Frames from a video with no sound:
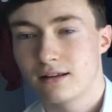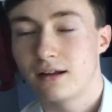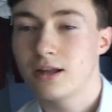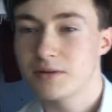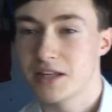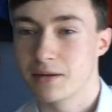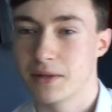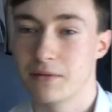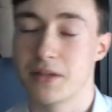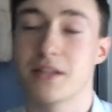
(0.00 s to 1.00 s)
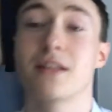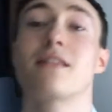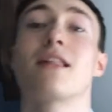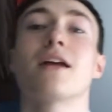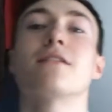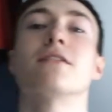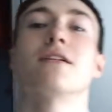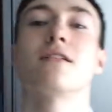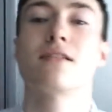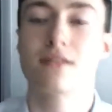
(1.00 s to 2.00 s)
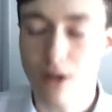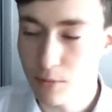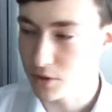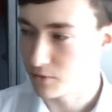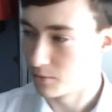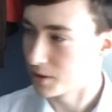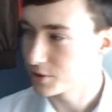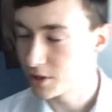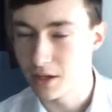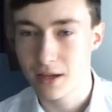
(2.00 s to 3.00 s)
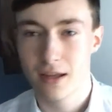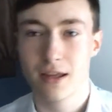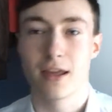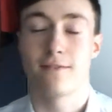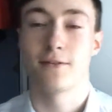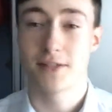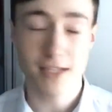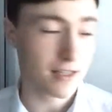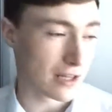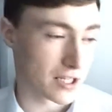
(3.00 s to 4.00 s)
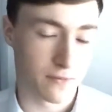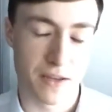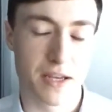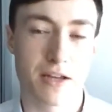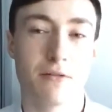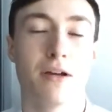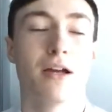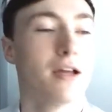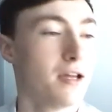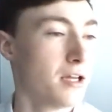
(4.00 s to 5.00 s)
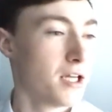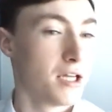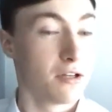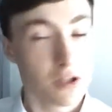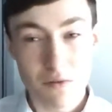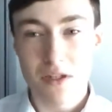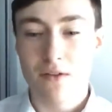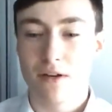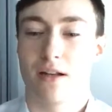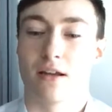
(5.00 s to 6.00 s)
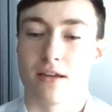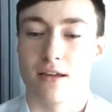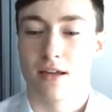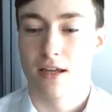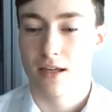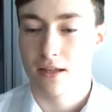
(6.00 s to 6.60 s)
I always end up doing this. Thank you guys so much for watching. If you did like the video, go and give it a like.